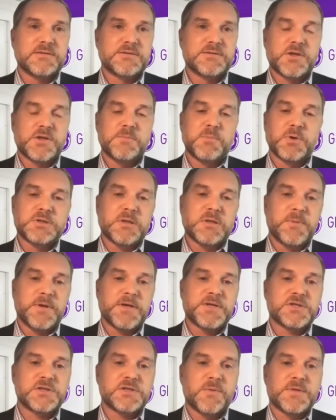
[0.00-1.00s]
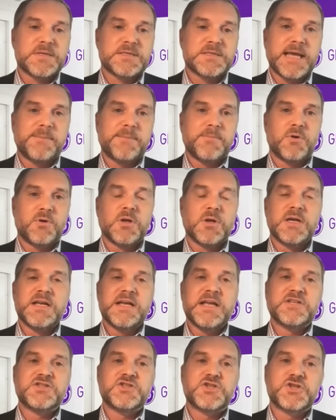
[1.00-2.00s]
So you put the patient on the table,
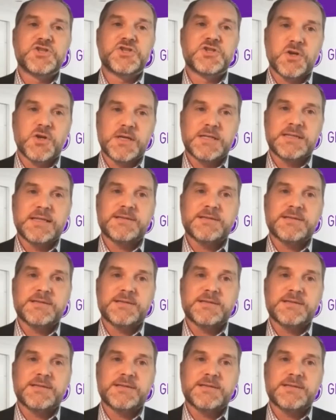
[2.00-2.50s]
ensuring